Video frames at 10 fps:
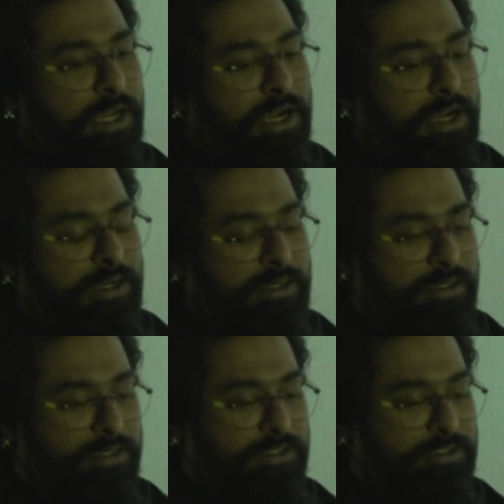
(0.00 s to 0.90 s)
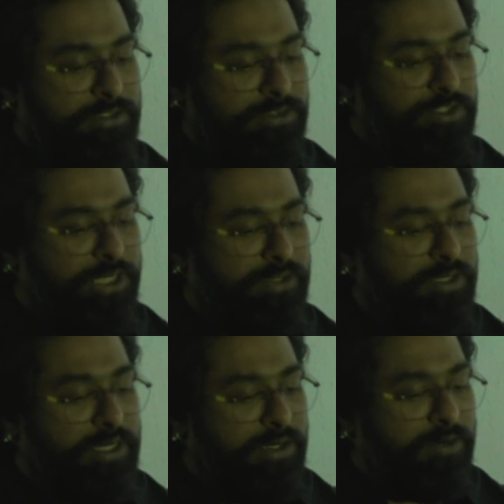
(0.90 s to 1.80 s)
are
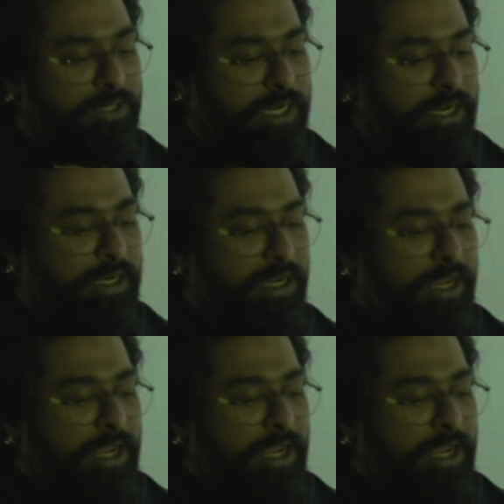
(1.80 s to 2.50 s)
generally looked at.